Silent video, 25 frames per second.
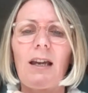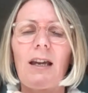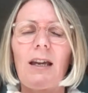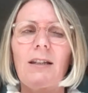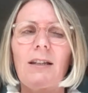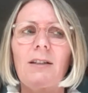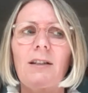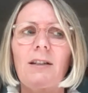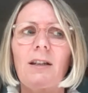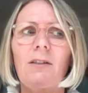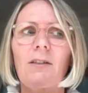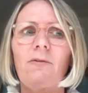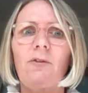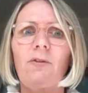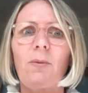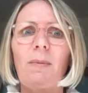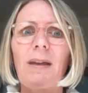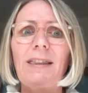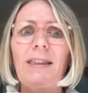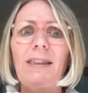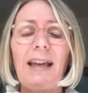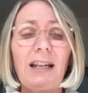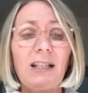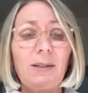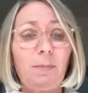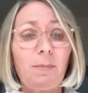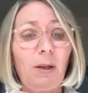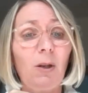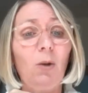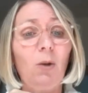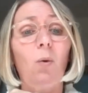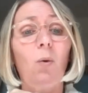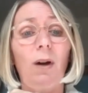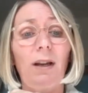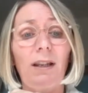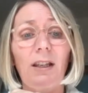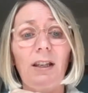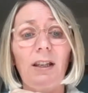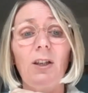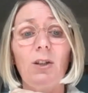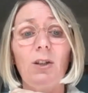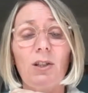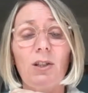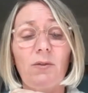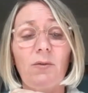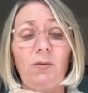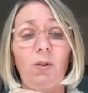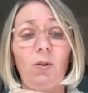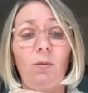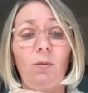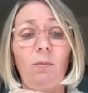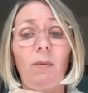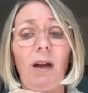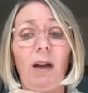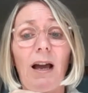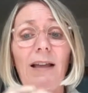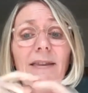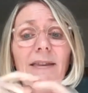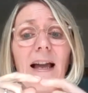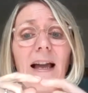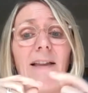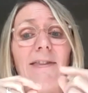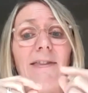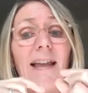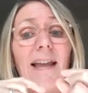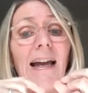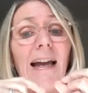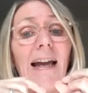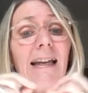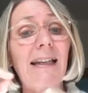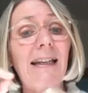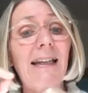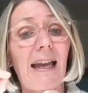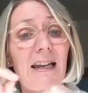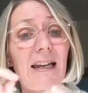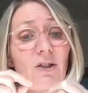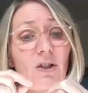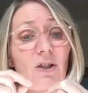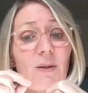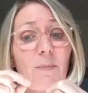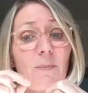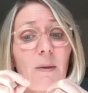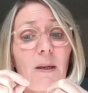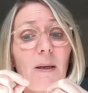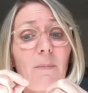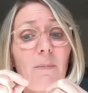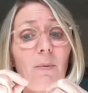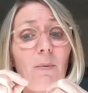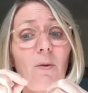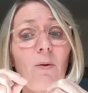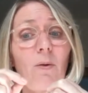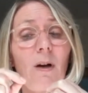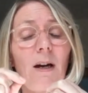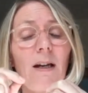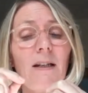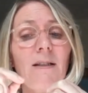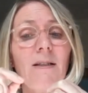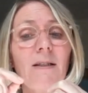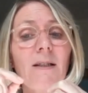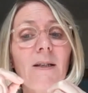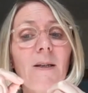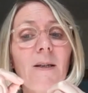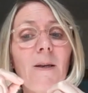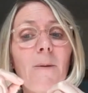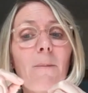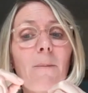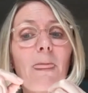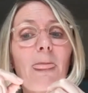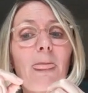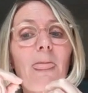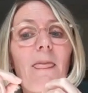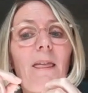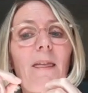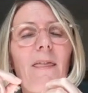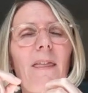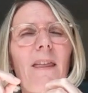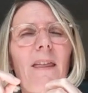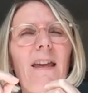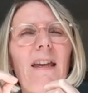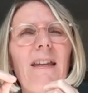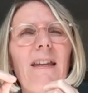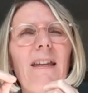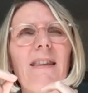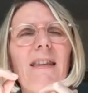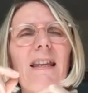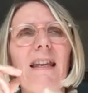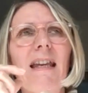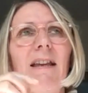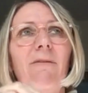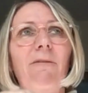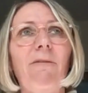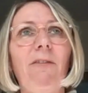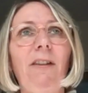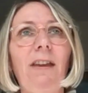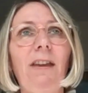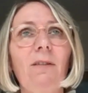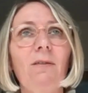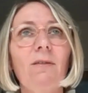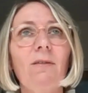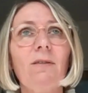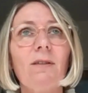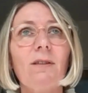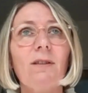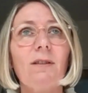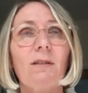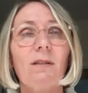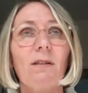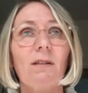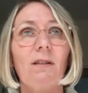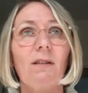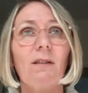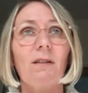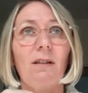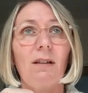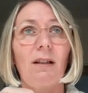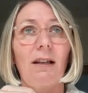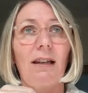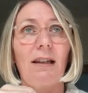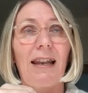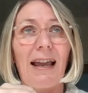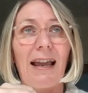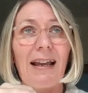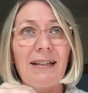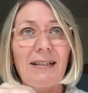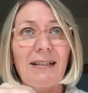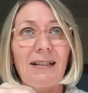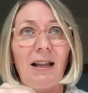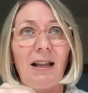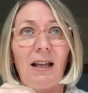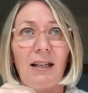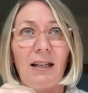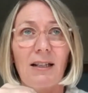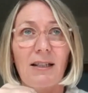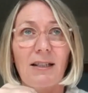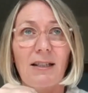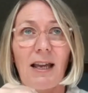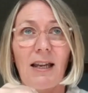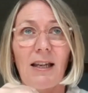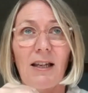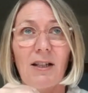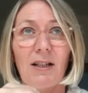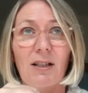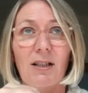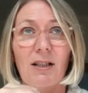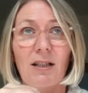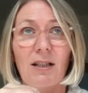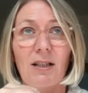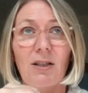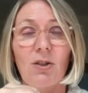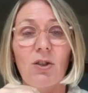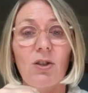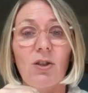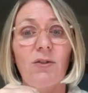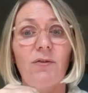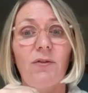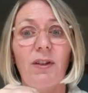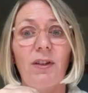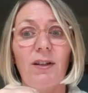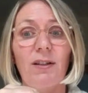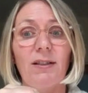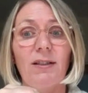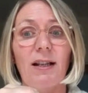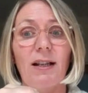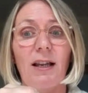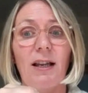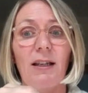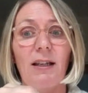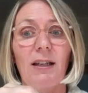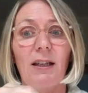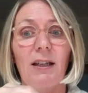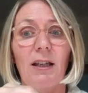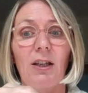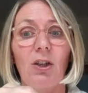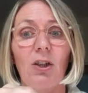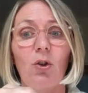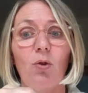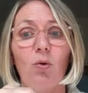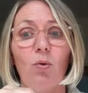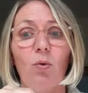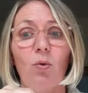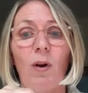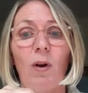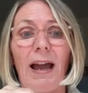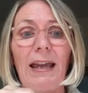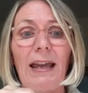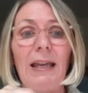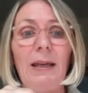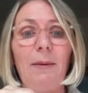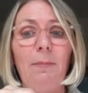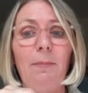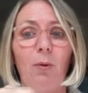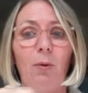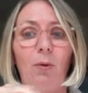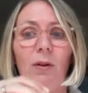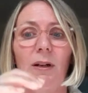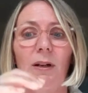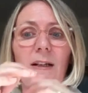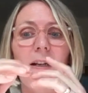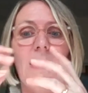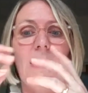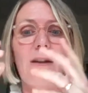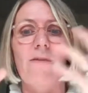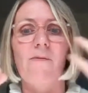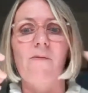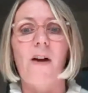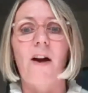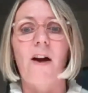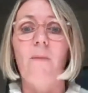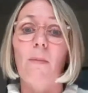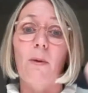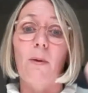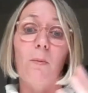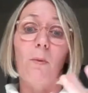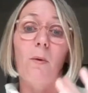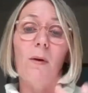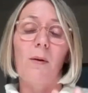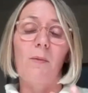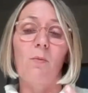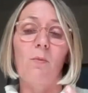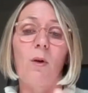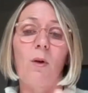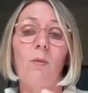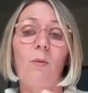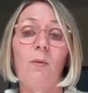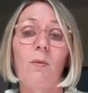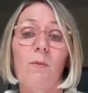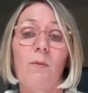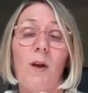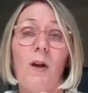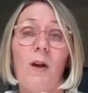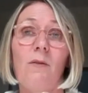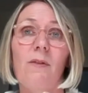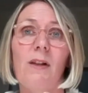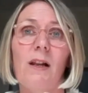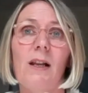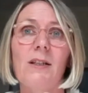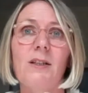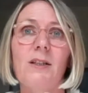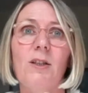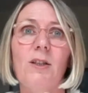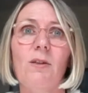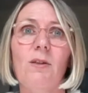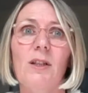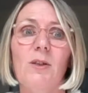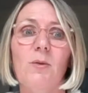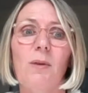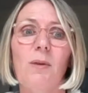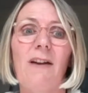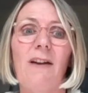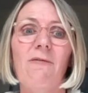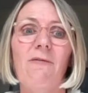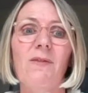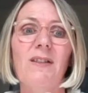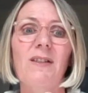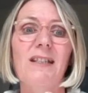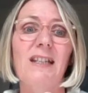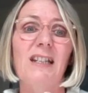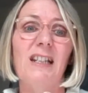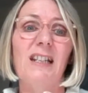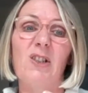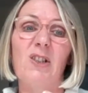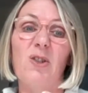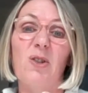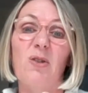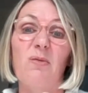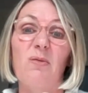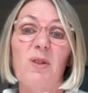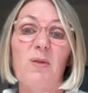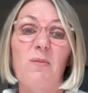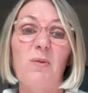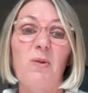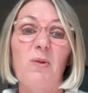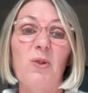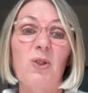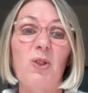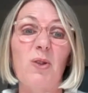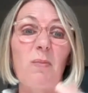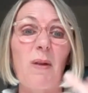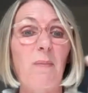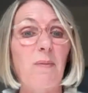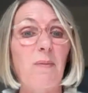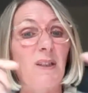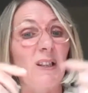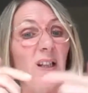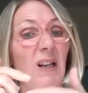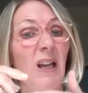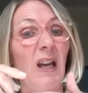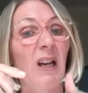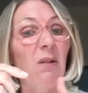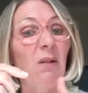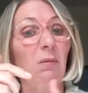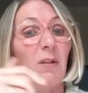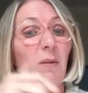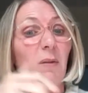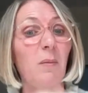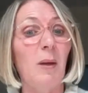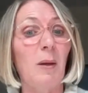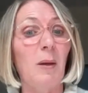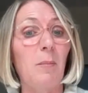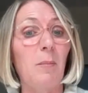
And for me, that's been quite useful, and that engages people, and it feels less like sales because it just feels like you're able, in an environment where over the last 2 years we haven't seen each other as much, to be able to connect with